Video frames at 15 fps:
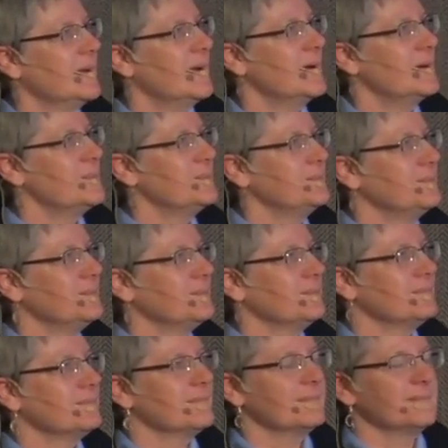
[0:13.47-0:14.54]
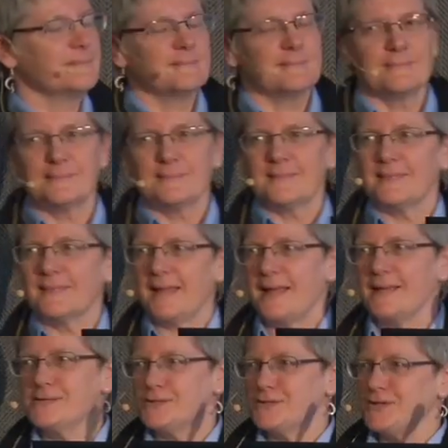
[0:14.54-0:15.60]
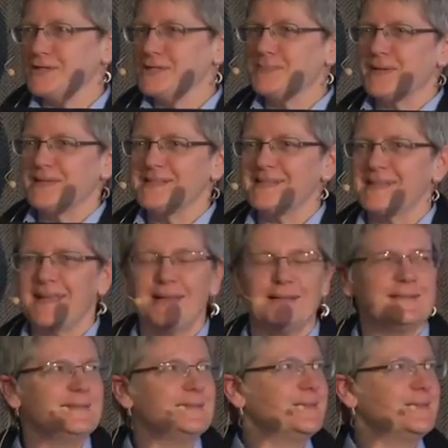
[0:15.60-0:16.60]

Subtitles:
As has just been said,